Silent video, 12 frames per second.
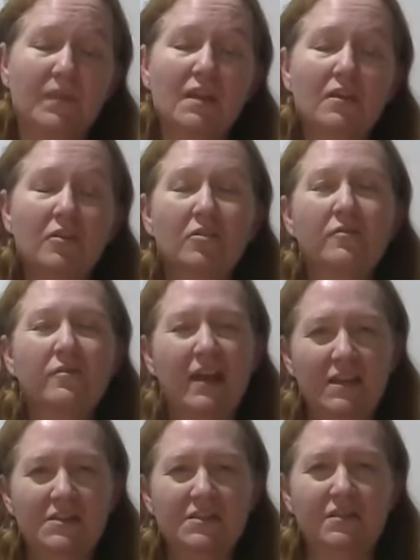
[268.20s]

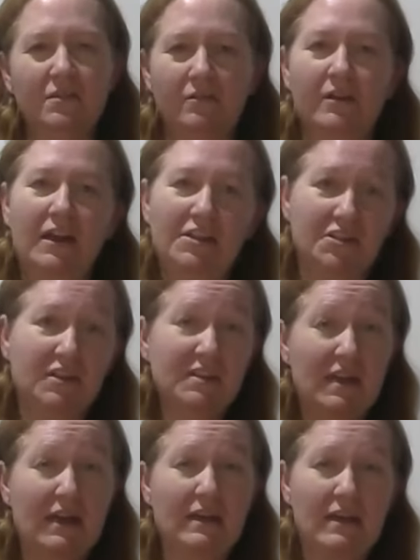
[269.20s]
convey to the congregation
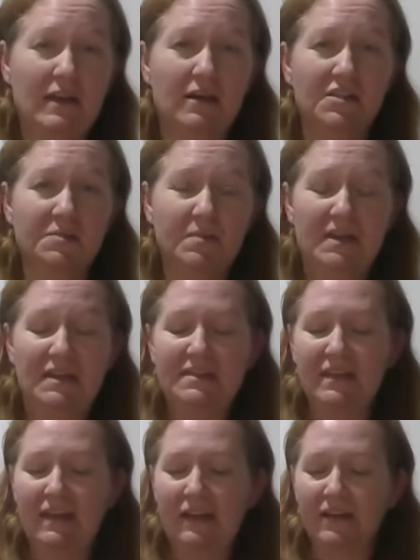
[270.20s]
exactly how to be
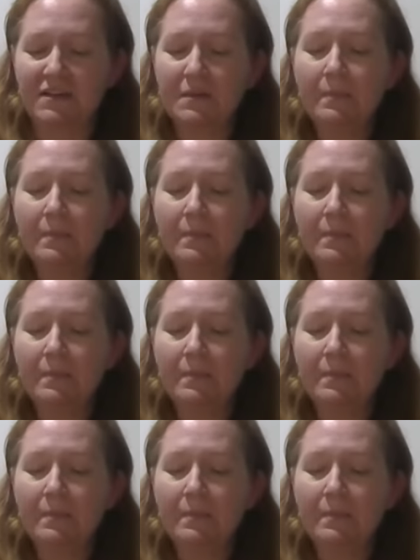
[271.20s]
singing it.